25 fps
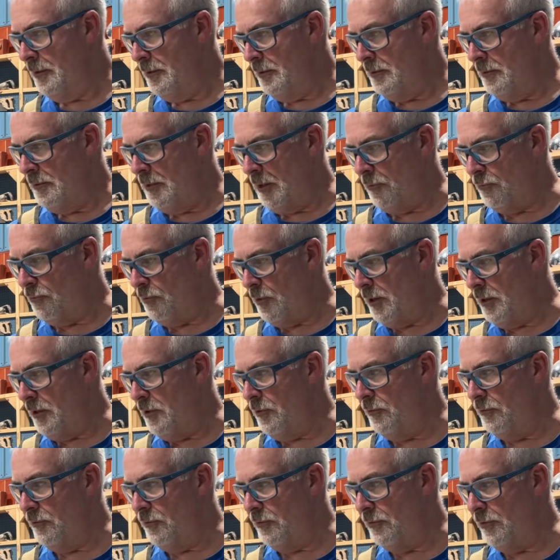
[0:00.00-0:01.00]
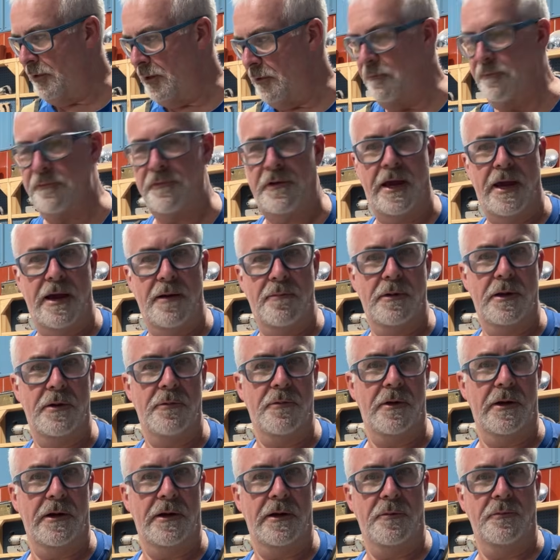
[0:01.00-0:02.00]
that's why I use the same family
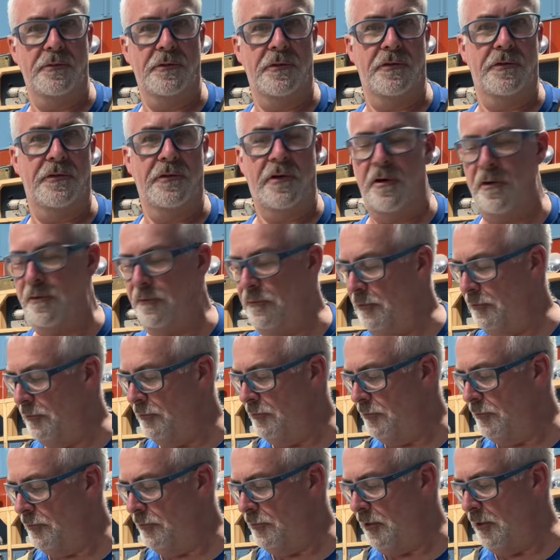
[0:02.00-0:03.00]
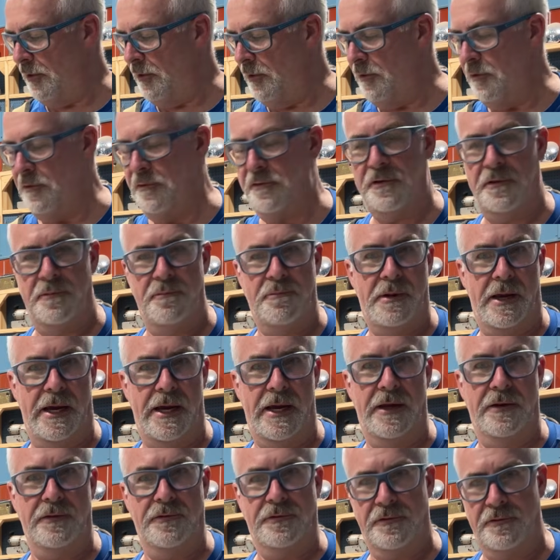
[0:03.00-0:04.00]
when it comes to solvents, thinners, and
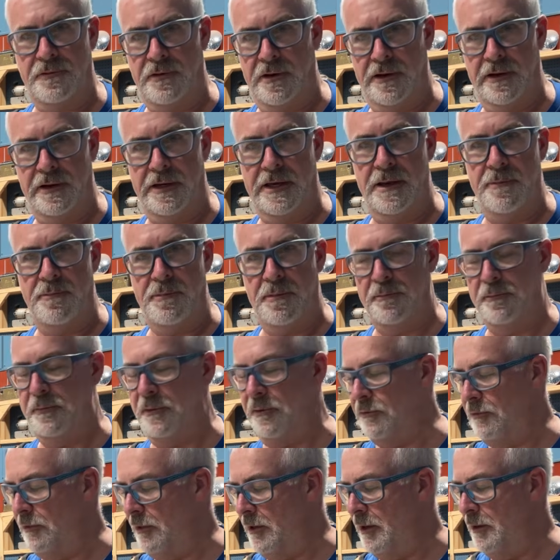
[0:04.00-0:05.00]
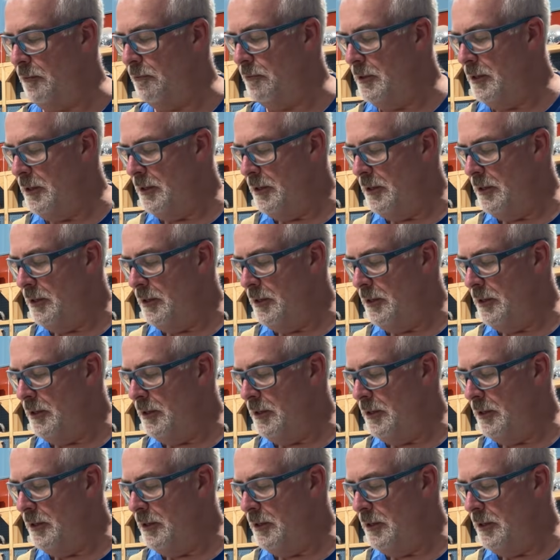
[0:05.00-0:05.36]
paints, try to keep them the same.